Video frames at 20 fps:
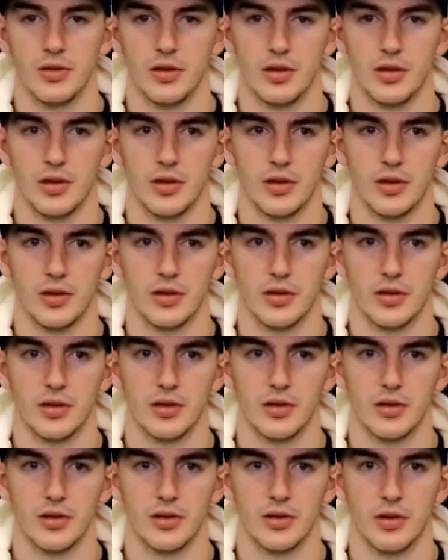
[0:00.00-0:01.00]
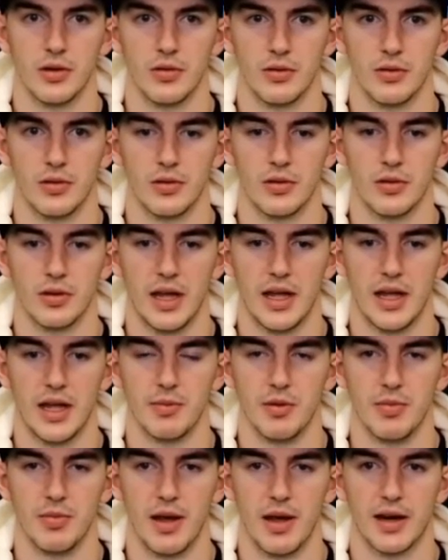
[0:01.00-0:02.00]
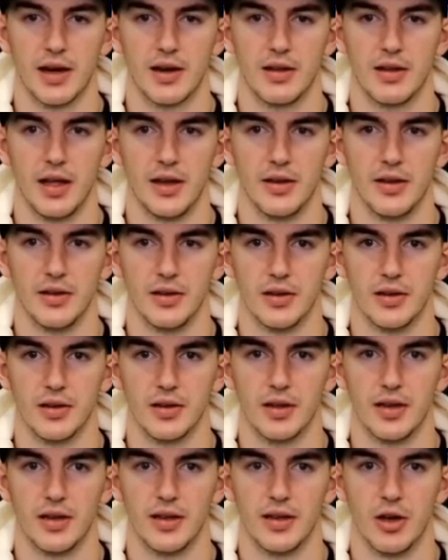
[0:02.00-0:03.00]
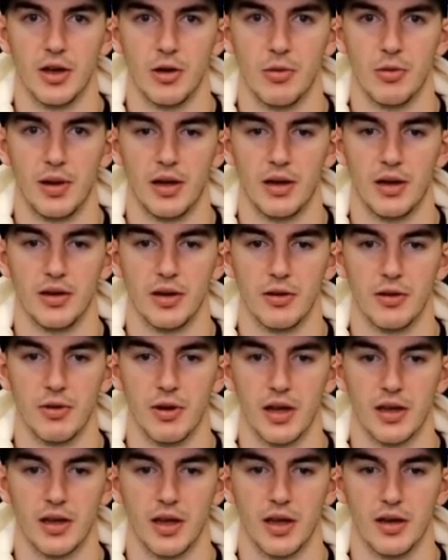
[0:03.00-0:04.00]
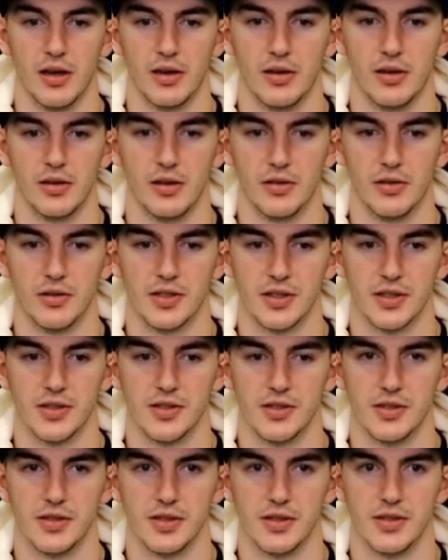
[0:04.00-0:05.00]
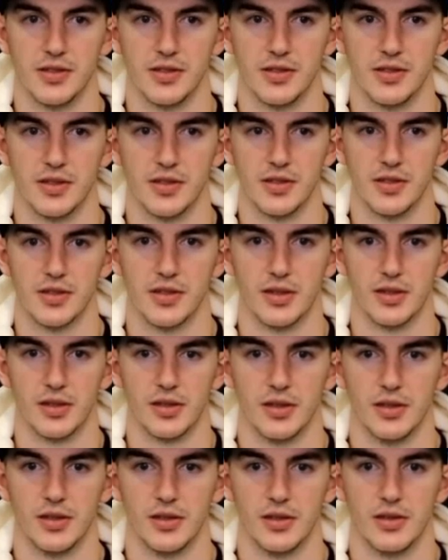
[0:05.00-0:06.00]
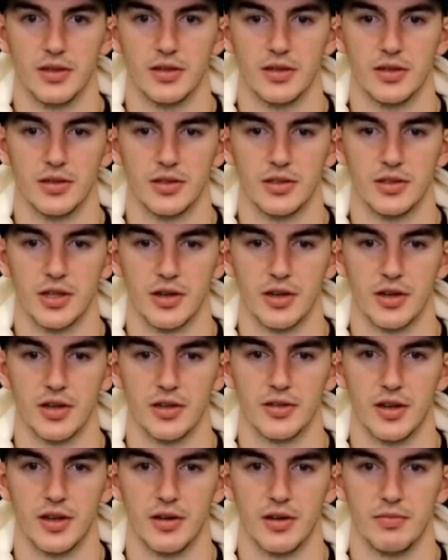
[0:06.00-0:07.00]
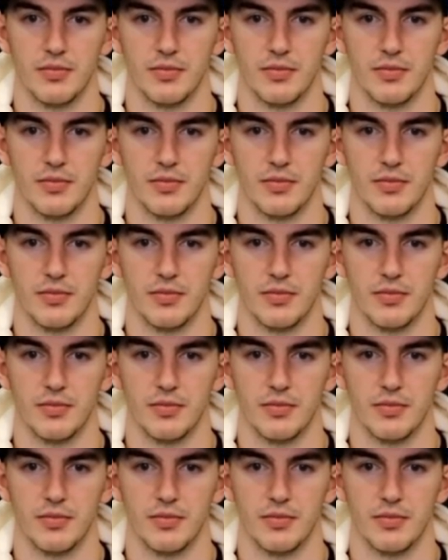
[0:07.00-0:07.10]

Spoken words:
you know, glad to be back, glad to help out in any way I can. And, you know, six assists is just a cherry on top.